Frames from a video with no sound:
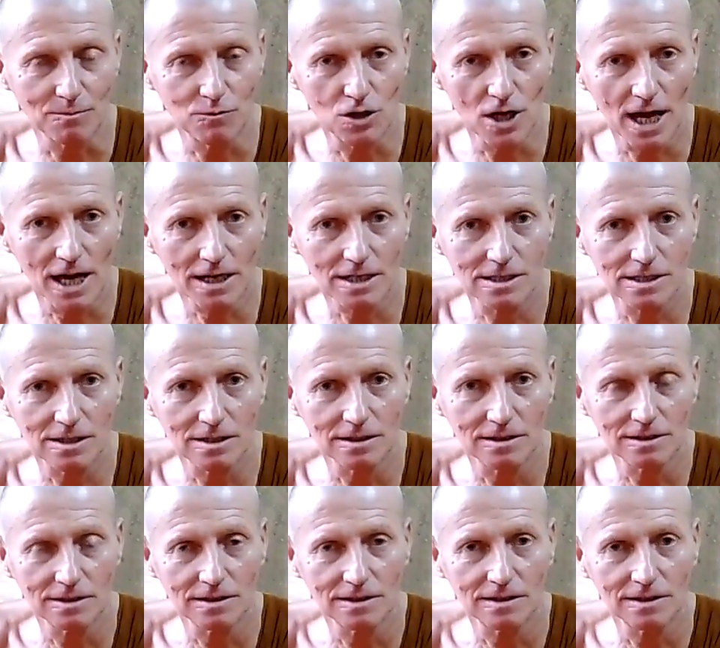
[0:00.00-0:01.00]
and I know
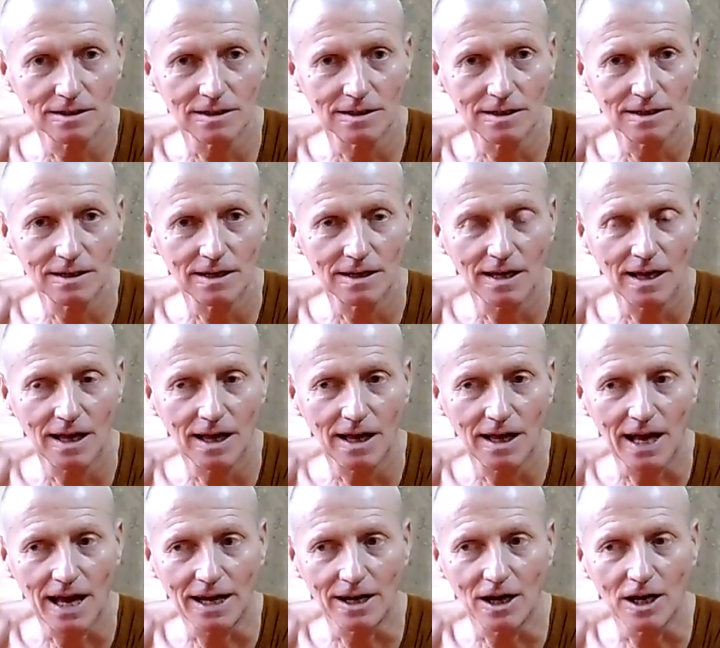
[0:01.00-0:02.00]
there's not a
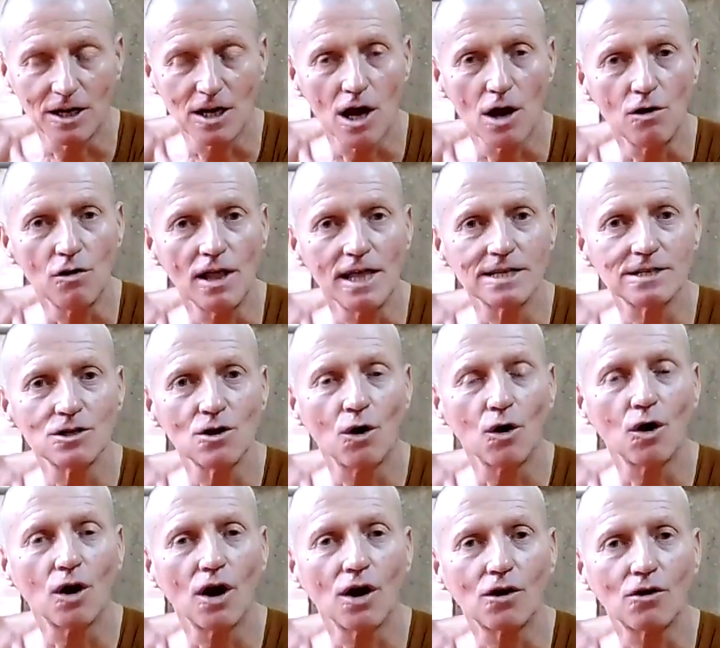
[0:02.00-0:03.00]
great deal to
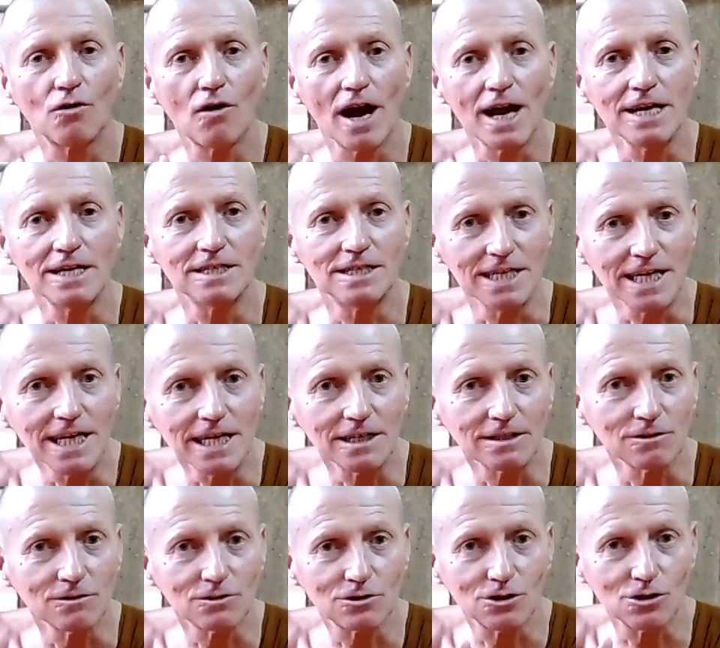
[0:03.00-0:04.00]
talk about
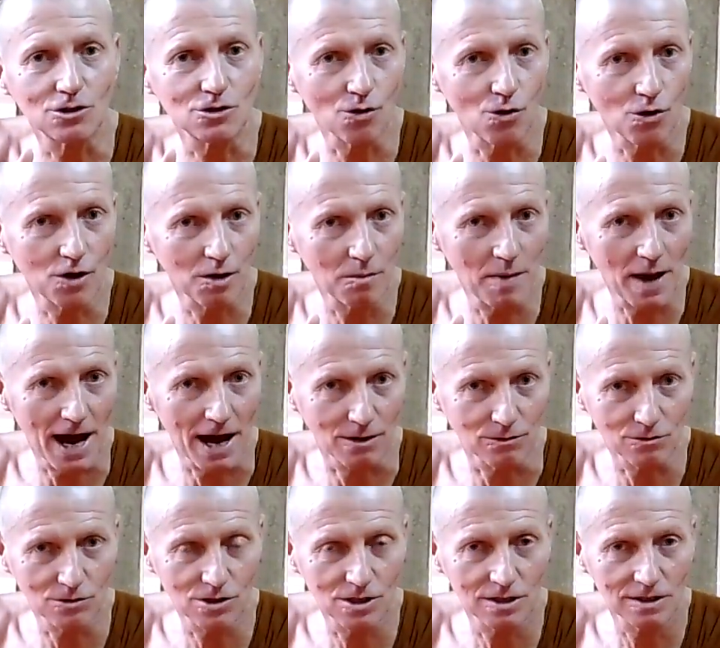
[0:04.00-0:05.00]
and think
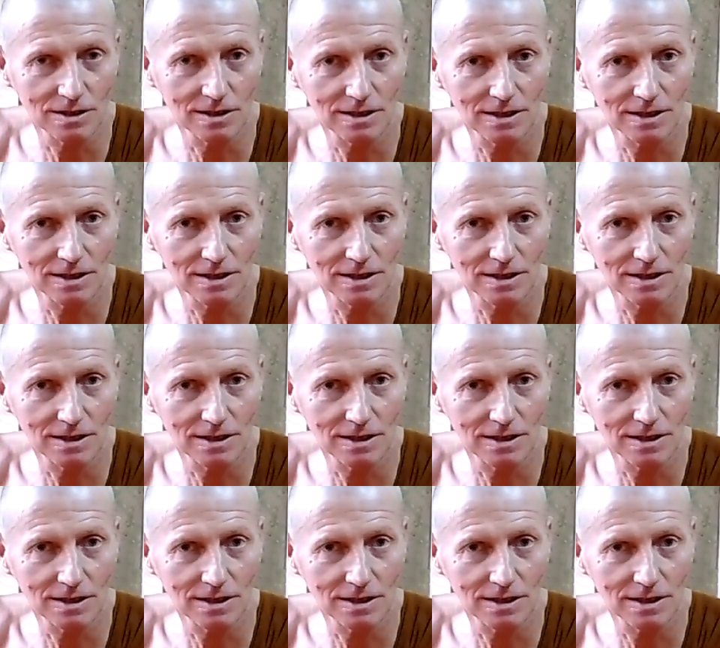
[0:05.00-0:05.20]
about.